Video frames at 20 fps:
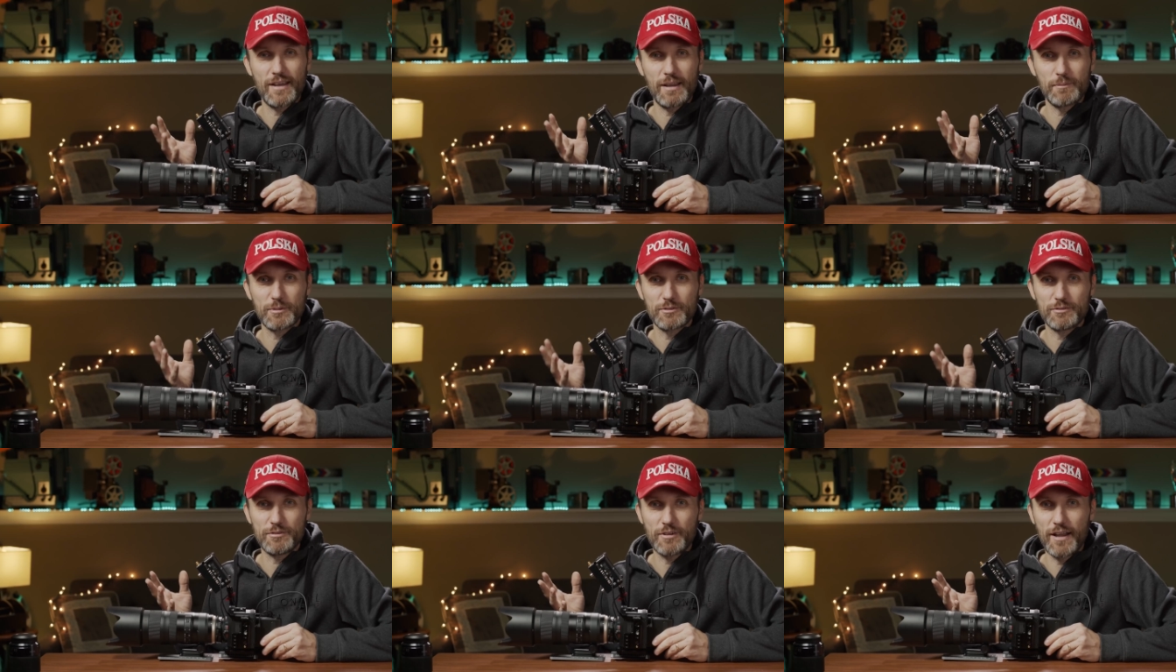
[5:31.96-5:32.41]

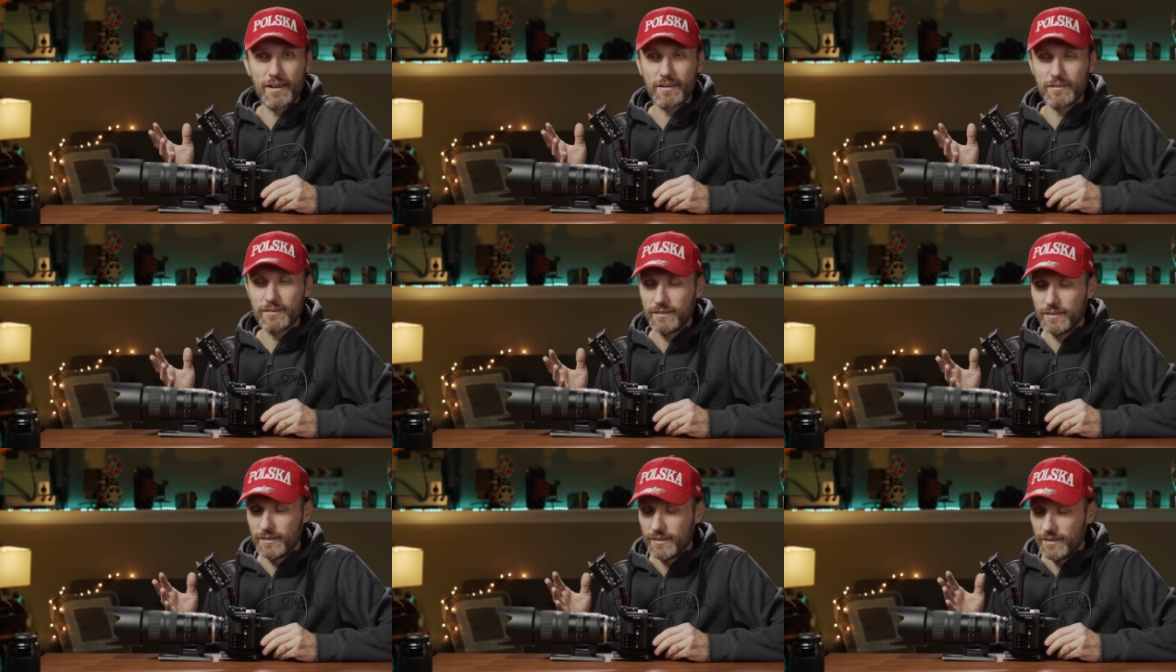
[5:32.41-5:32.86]
type of
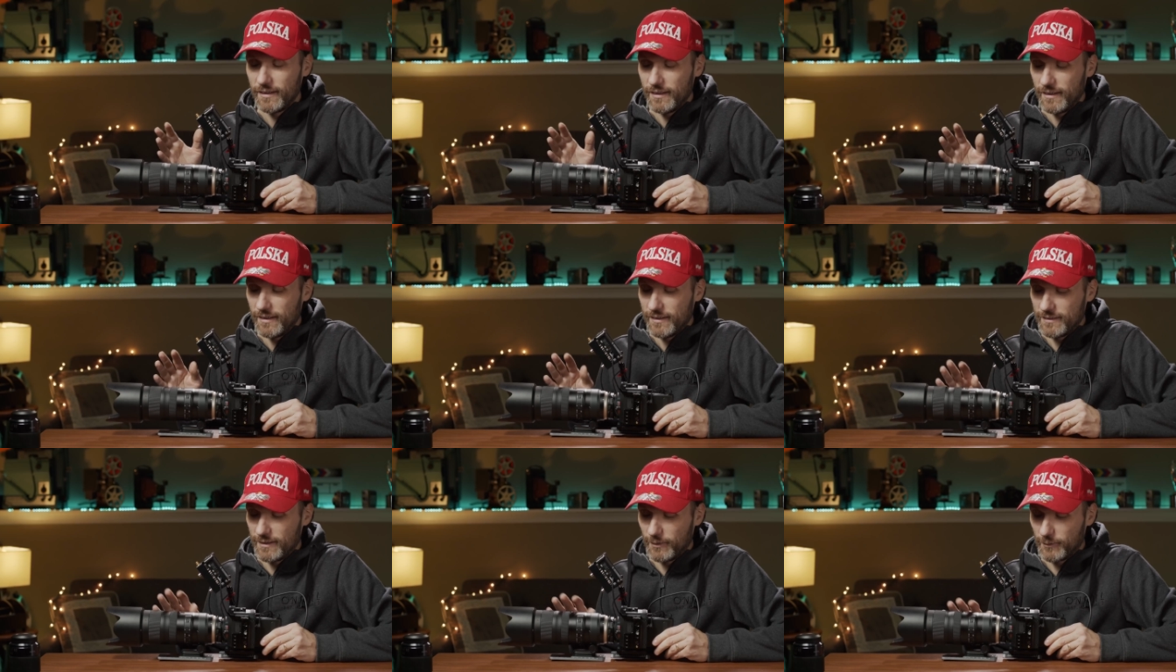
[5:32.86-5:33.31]
file
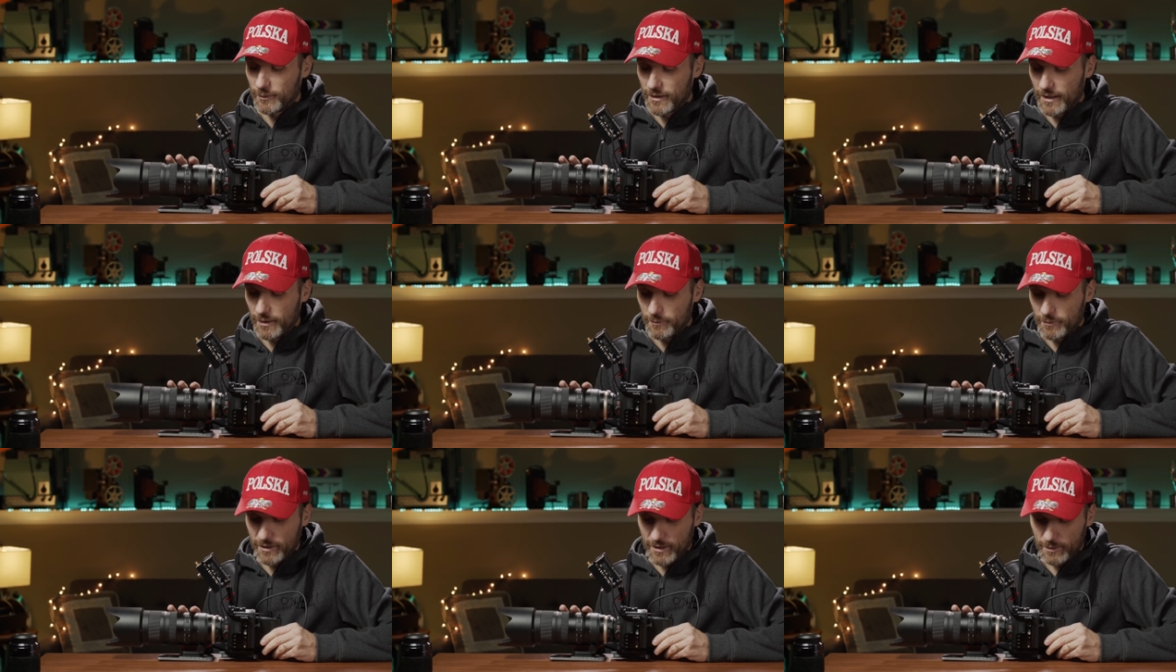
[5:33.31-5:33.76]
that will
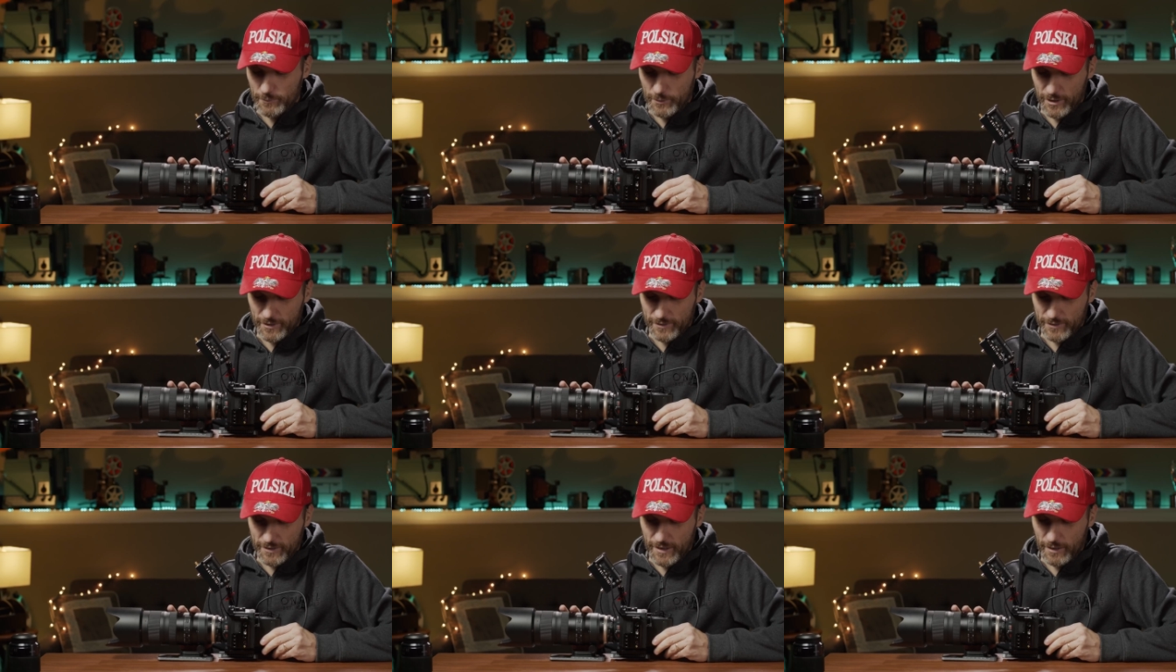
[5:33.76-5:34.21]
come
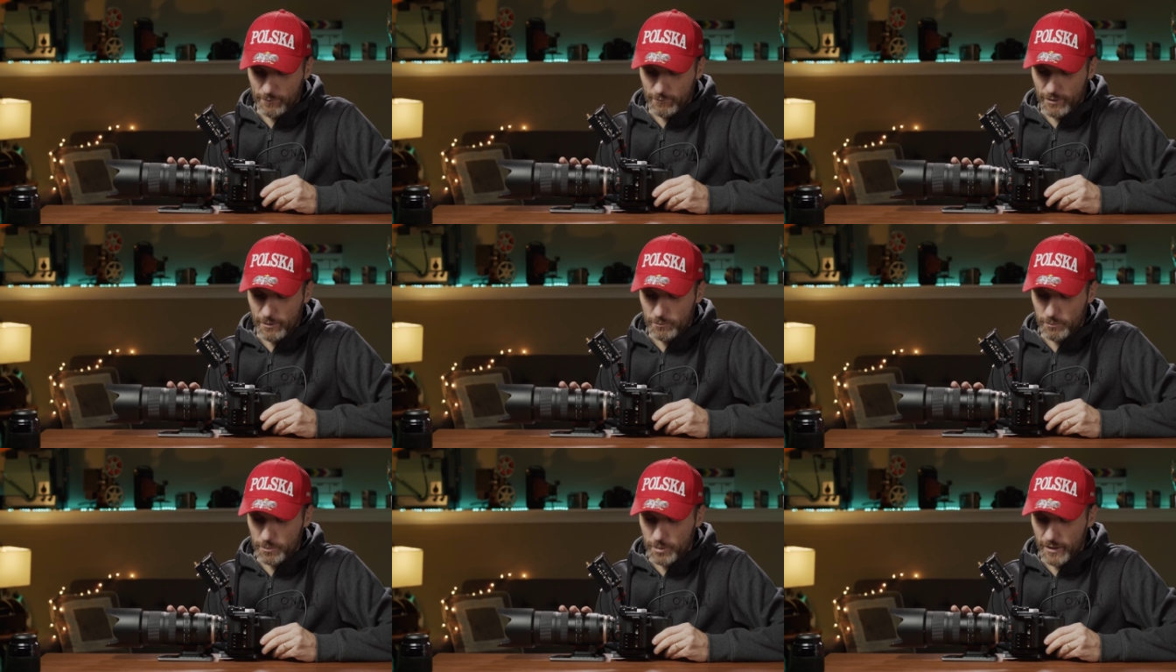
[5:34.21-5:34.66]
out of the
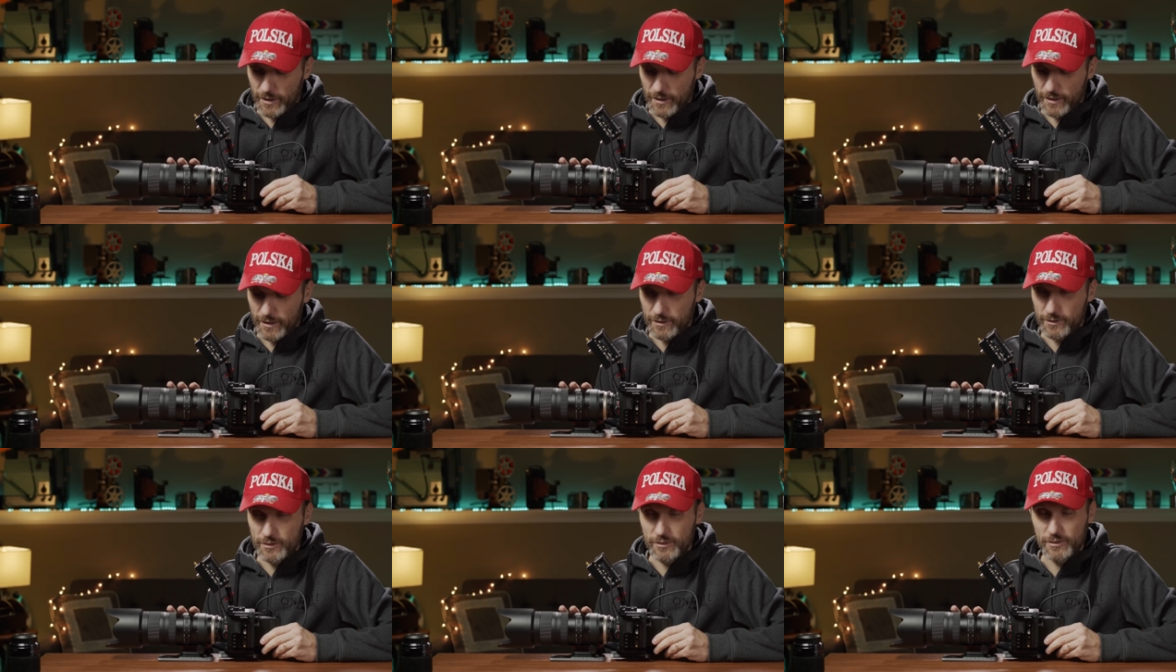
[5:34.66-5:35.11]
camera, but